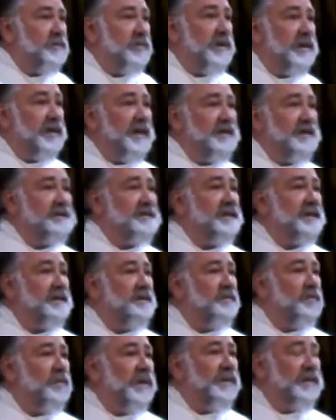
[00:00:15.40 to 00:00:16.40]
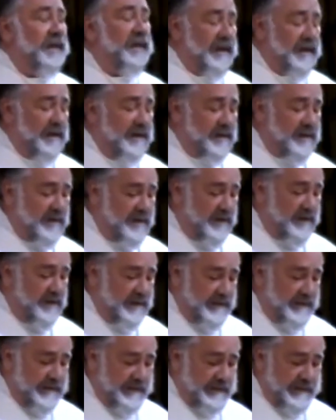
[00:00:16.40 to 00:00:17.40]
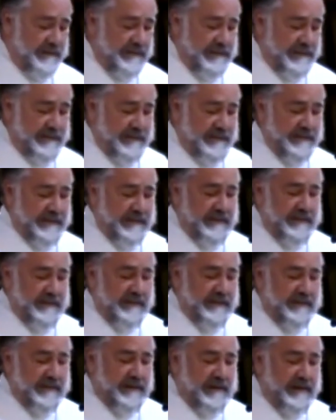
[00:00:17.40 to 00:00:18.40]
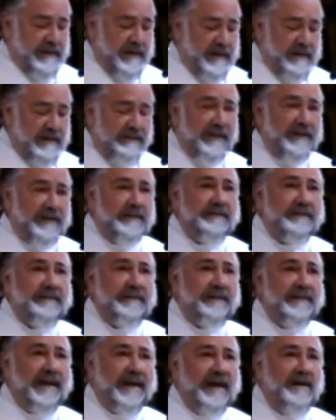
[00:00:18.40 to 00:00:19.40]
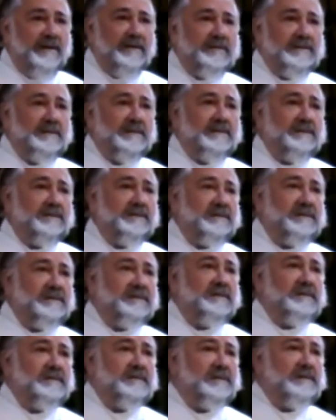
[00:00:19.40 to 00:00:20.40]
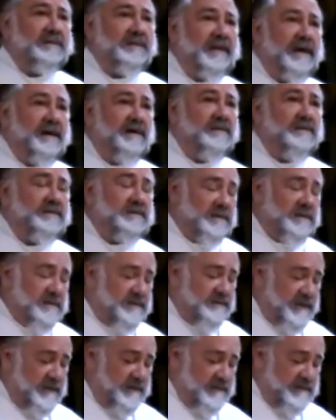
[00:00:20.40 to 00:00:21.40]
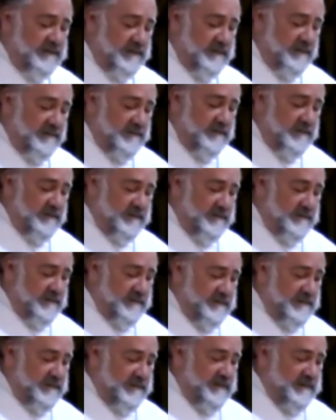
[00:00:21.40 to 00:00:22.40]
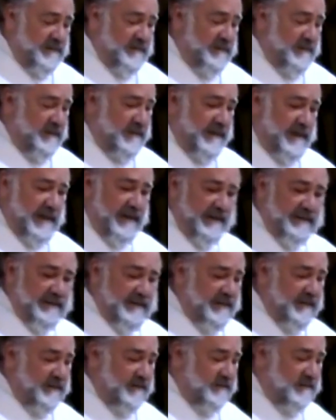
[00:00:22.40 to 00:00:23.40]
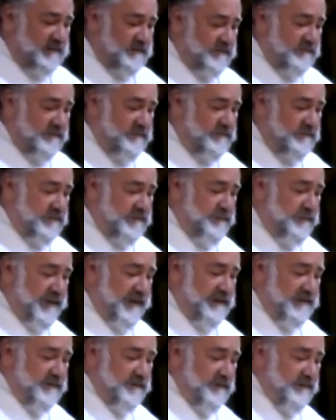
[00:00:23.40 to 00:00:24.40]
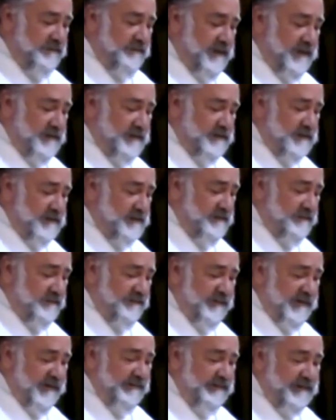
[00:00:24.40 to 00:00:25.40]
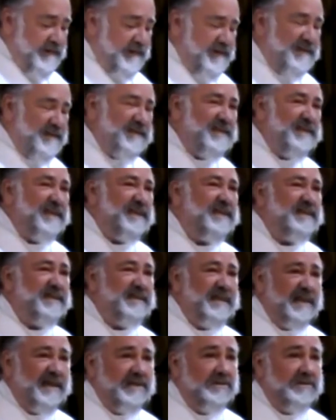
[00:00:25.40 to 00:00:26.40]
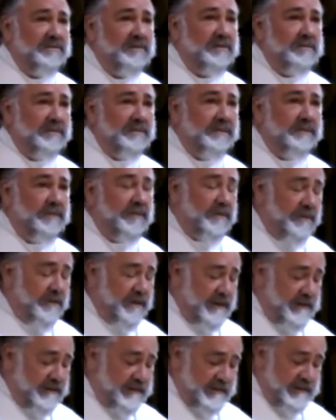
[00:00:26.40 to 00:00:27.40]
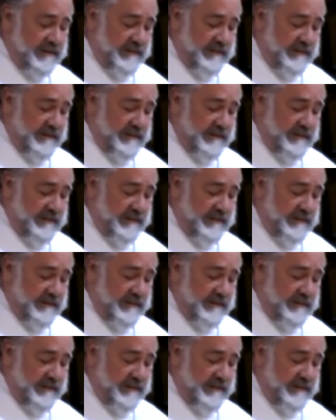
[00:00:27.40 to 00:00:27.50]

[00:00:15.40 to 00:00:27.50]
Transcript: place and when they occurred. All of it thousands, and thousands of years ago. Exodus was based on events in the 5th and 6th century before Christ.